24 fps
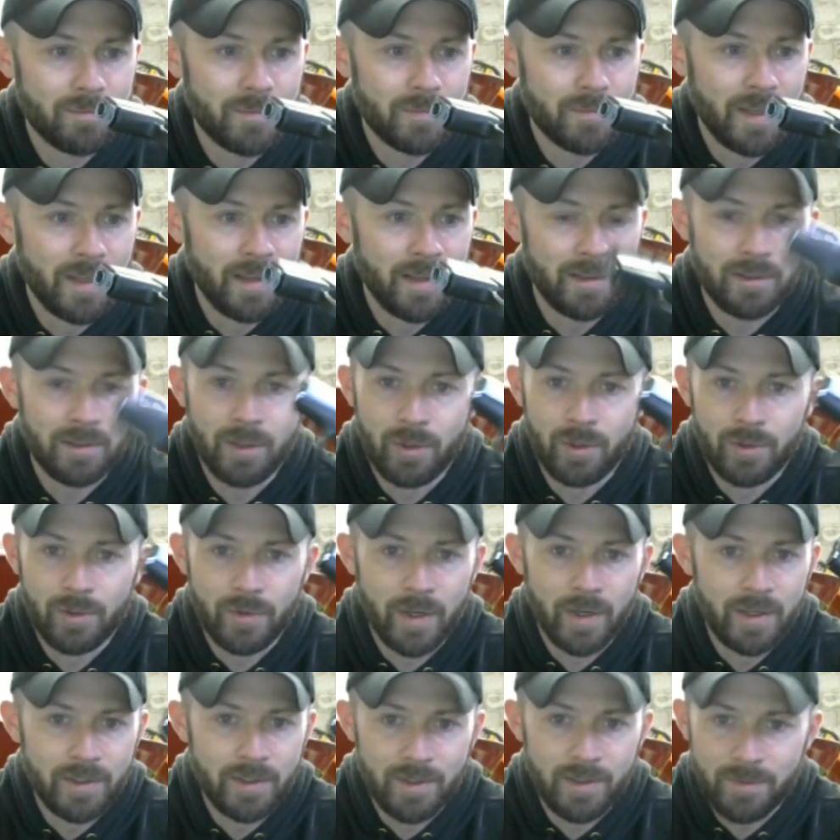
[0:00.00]
a close
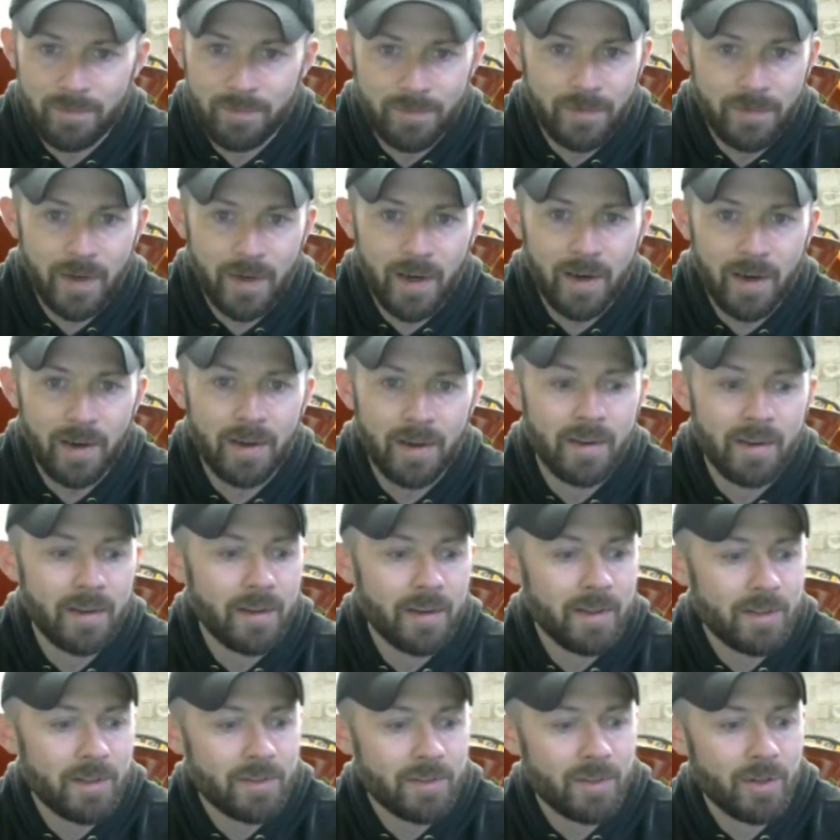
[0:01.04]
range fire.
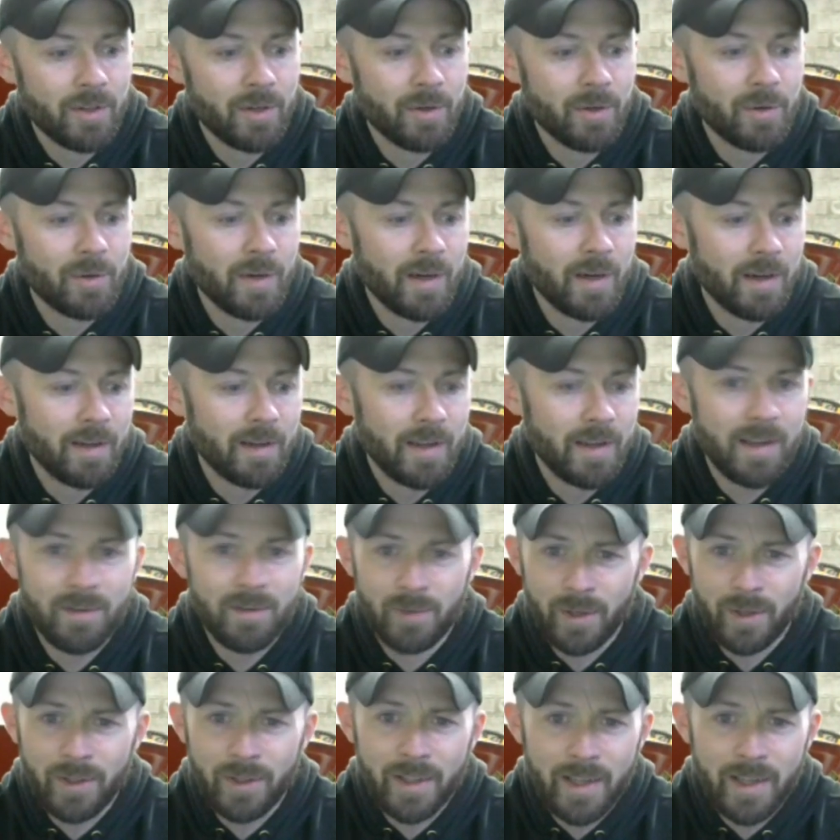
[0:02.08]
So
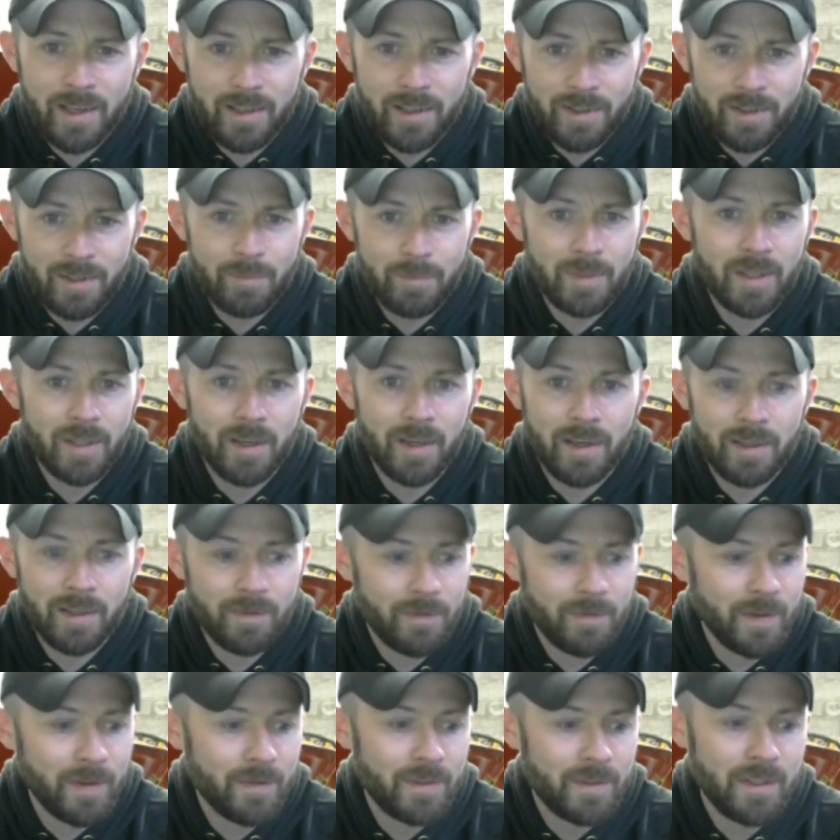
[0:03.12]
really anything
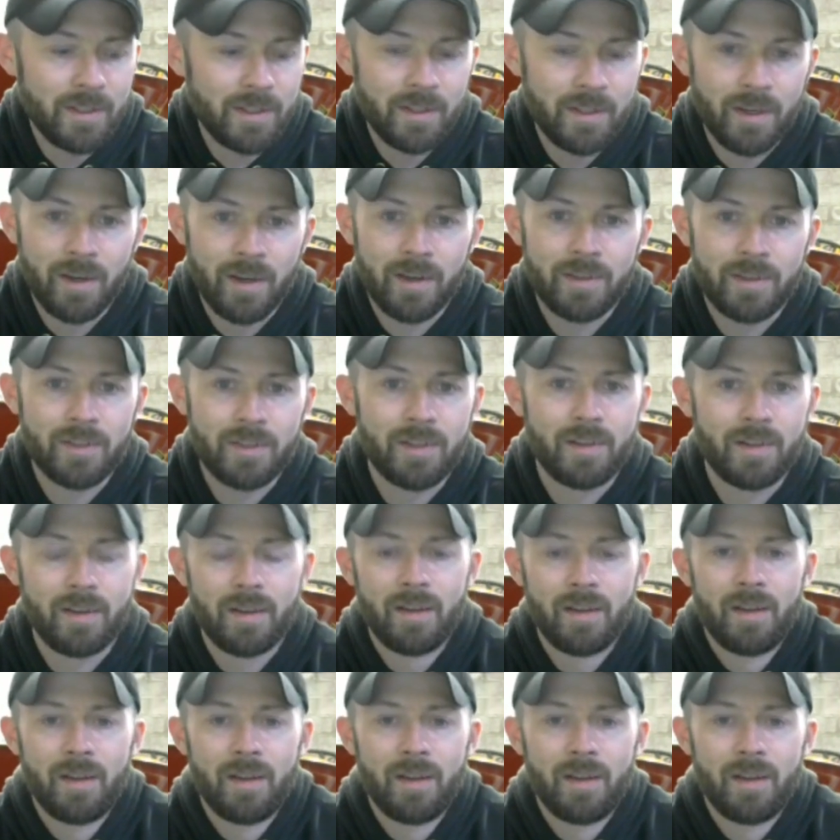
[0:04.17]
beyond 15 yards,